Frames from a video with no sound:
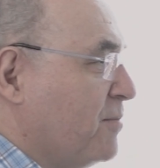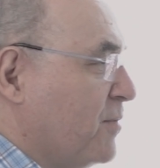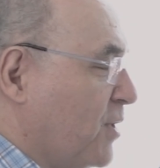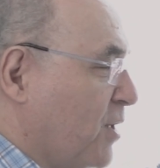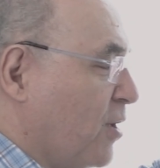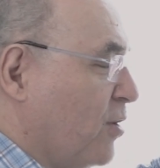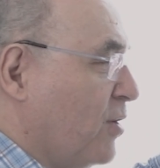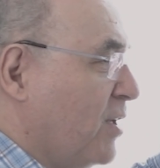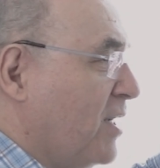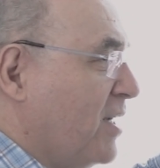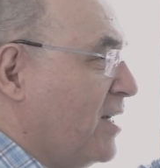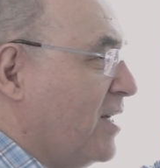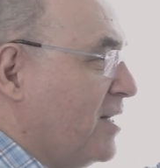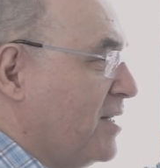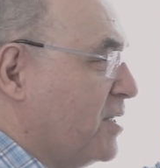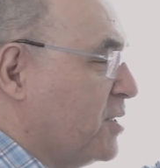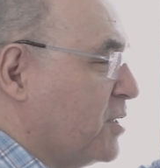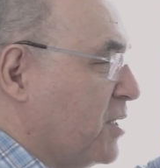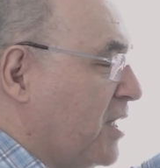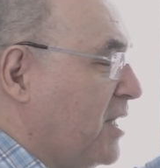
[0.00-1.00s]
you know,
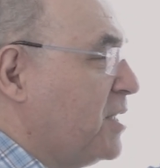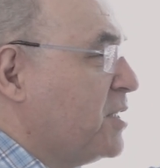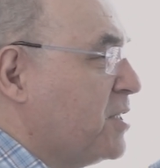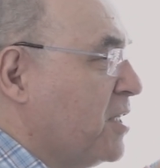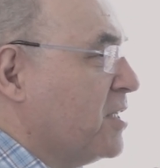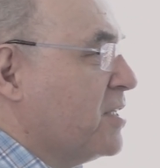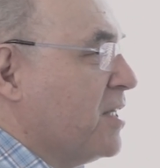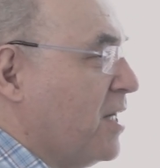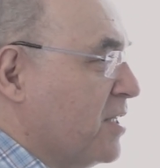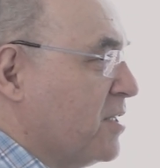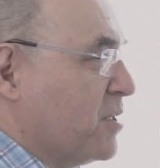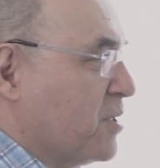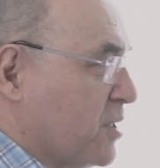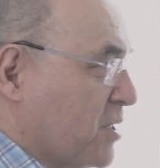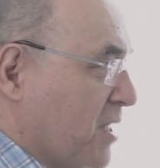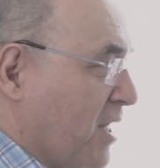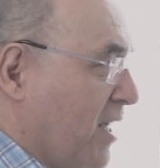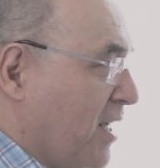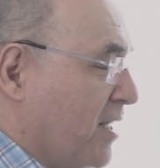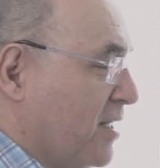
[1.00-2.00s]
it is easier to
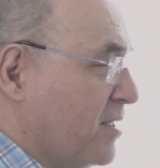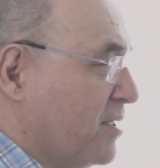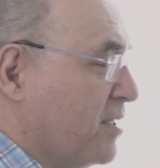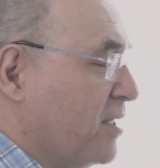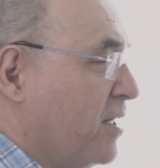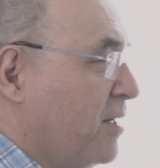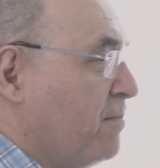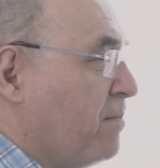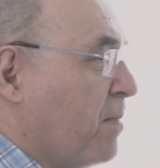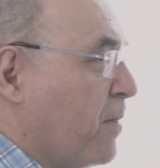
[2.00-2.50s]
understand